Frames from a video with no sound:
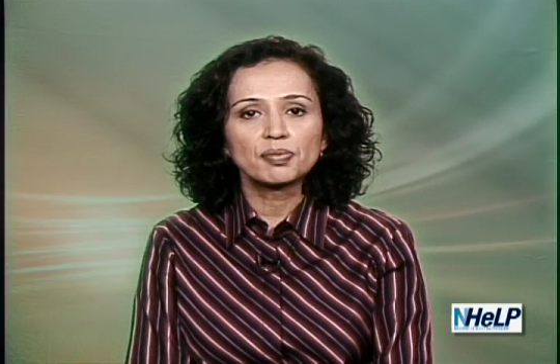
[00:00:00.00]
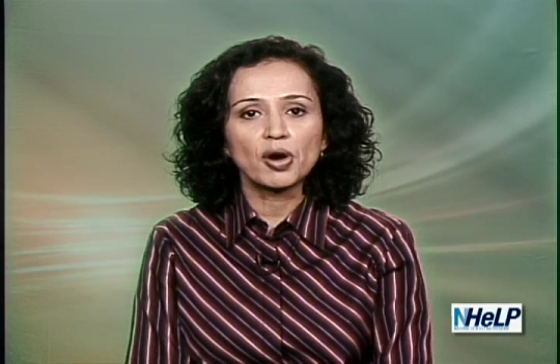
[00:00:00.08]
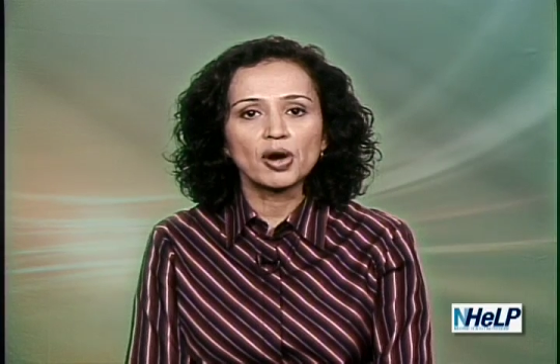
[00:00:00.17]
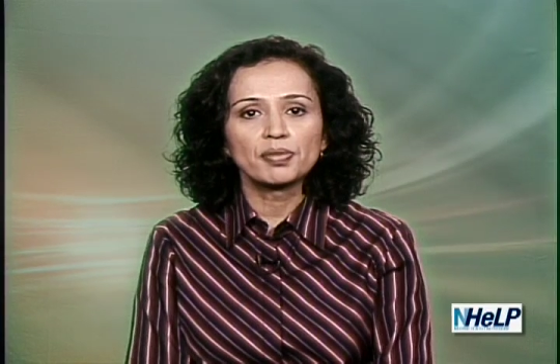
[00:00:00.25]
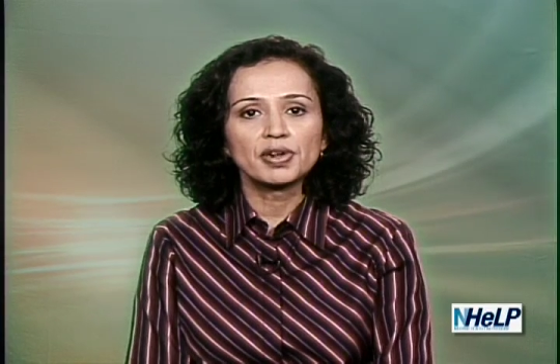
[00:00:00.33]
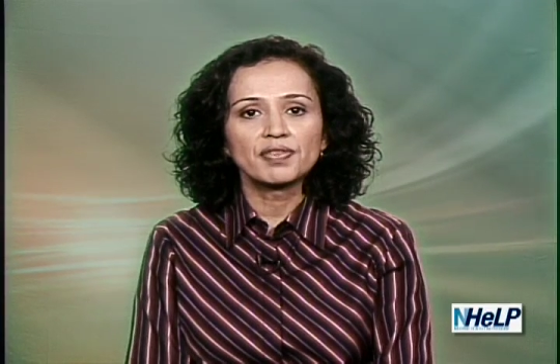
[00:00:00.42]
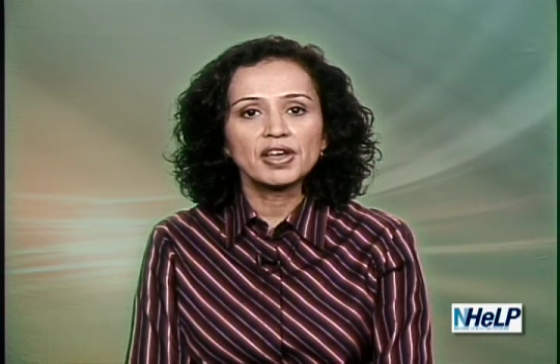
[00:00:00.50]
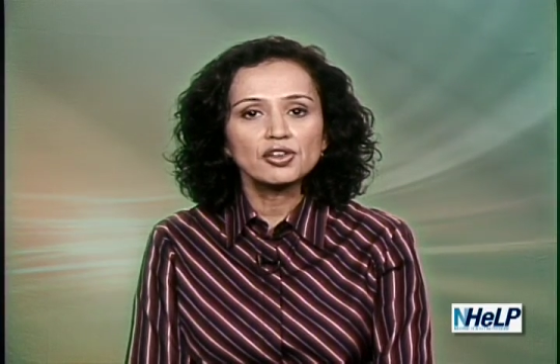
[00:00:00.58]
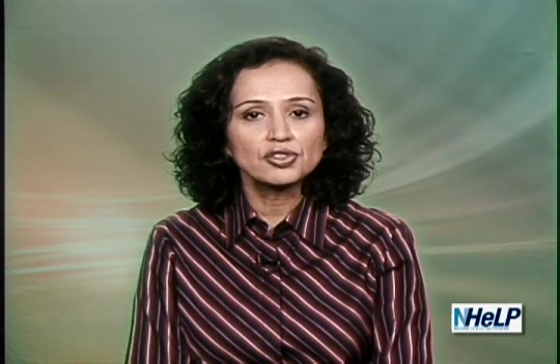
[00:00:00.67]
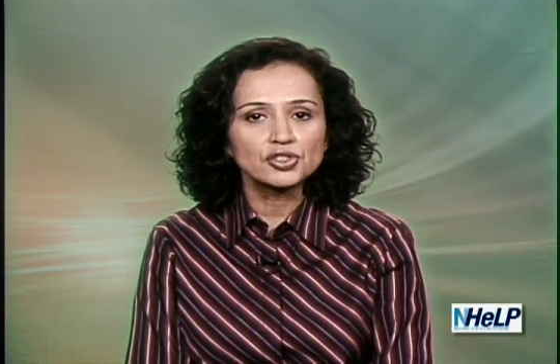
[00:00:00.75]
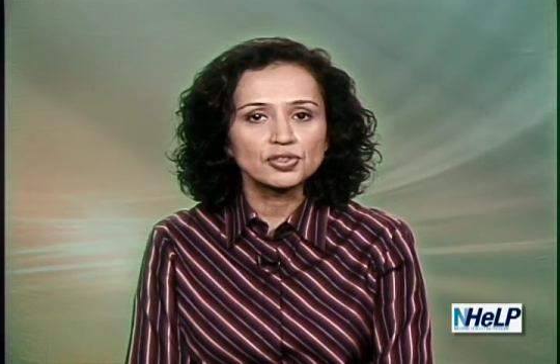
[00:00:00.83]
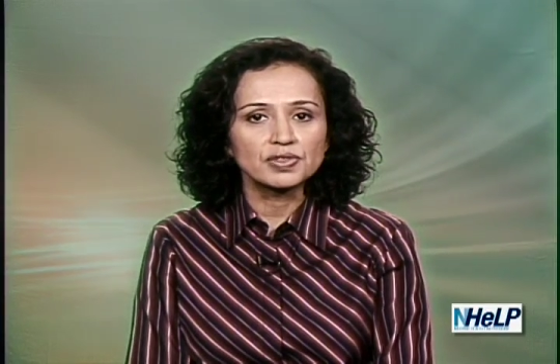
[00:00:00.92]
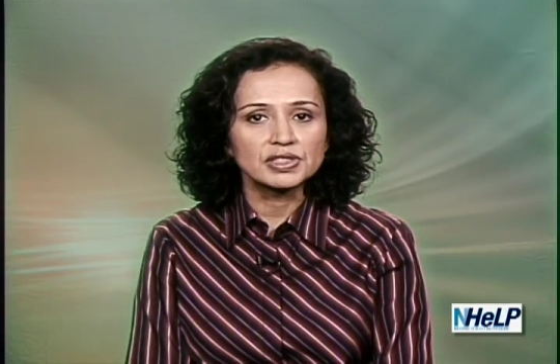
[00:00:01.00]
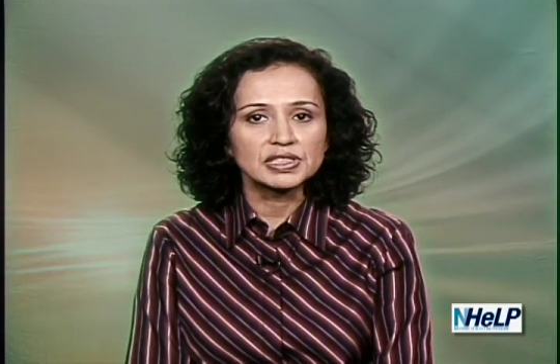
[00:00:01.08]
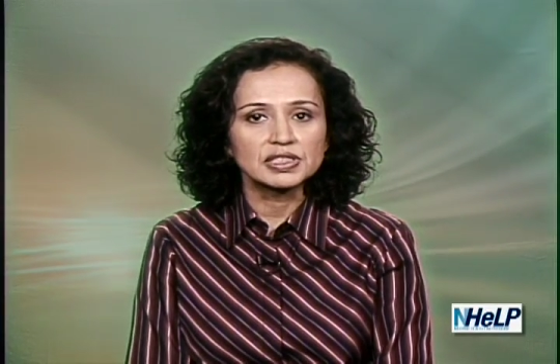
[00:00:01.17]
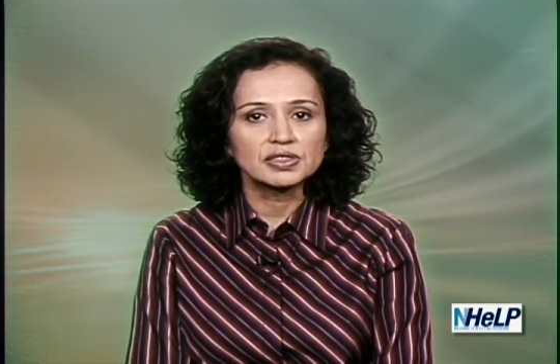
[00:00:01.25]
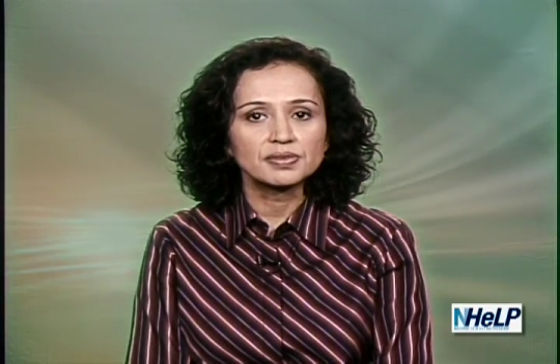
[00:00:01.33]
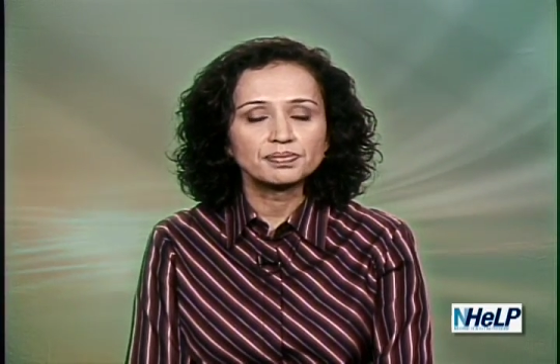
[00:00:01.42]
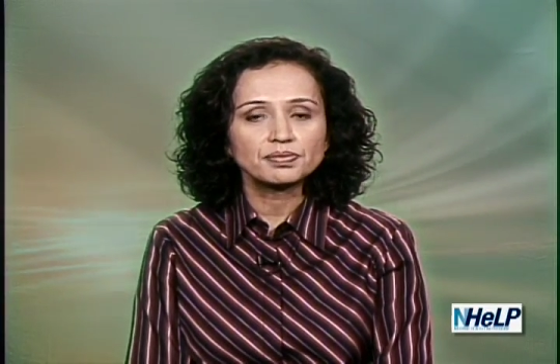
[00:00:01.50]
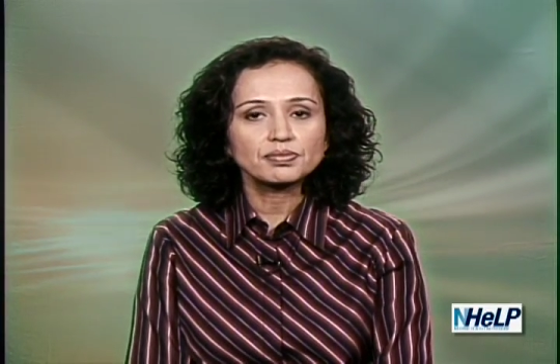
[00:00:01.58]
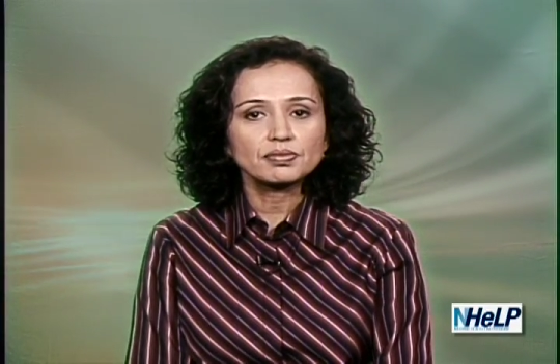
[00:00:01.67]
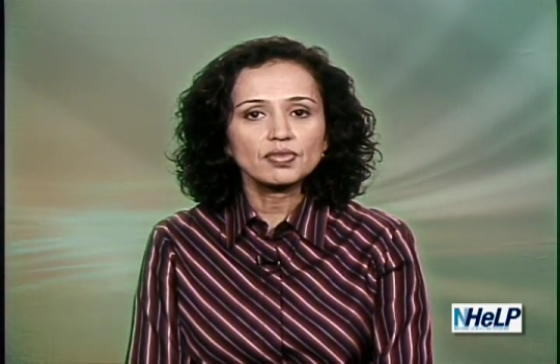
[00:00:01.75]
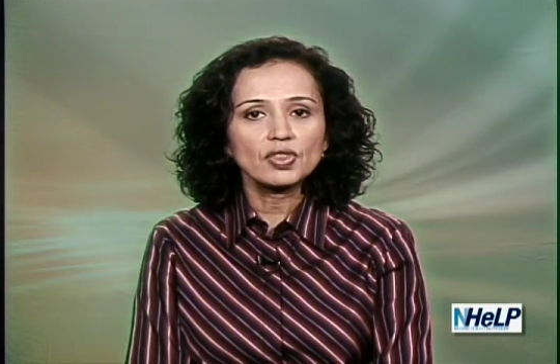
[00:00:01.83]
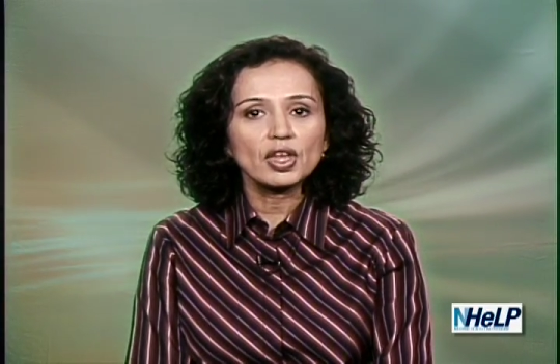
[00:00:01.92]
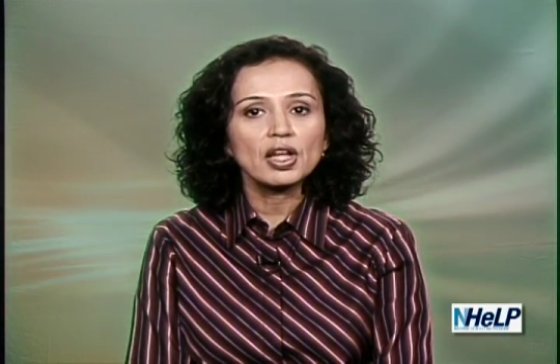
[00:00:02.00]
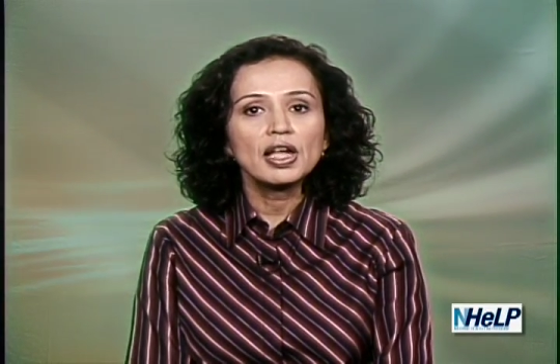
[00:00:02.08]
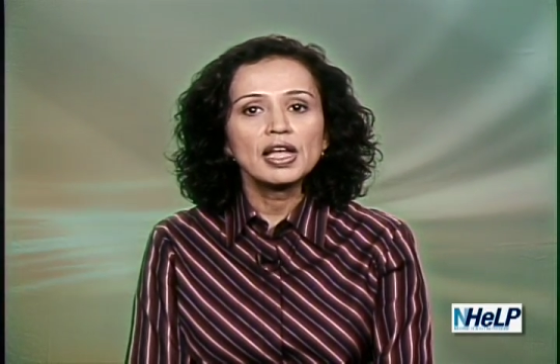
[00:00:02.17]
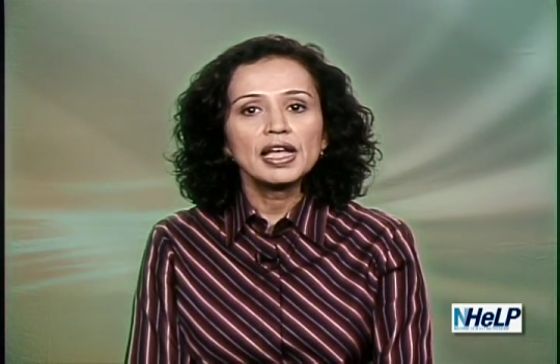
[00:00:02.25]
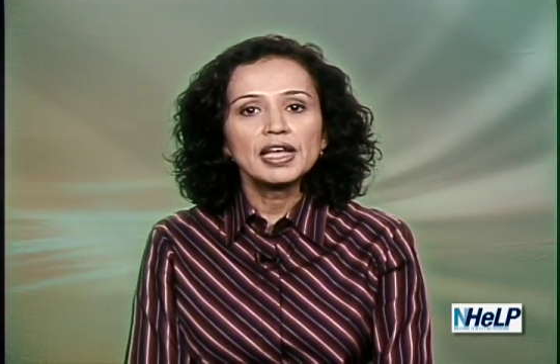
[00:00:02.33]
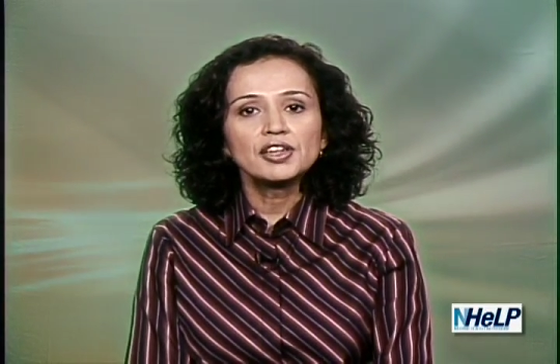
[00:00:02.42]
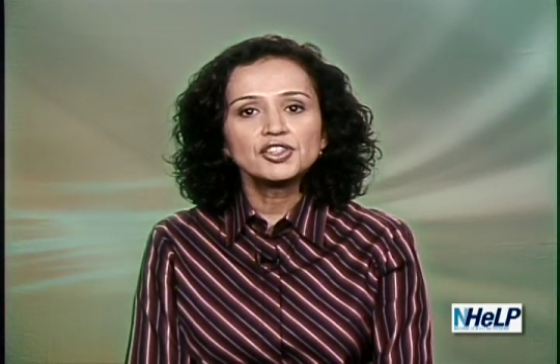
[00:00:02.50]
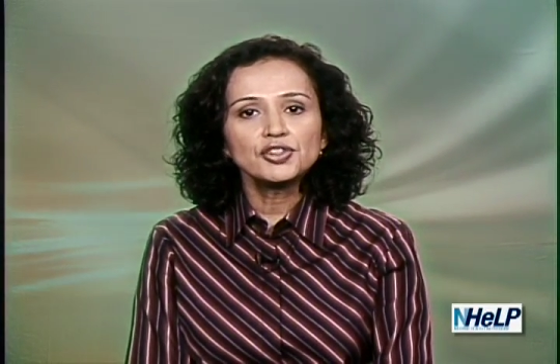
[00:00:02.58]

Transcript: Department of Health Services. In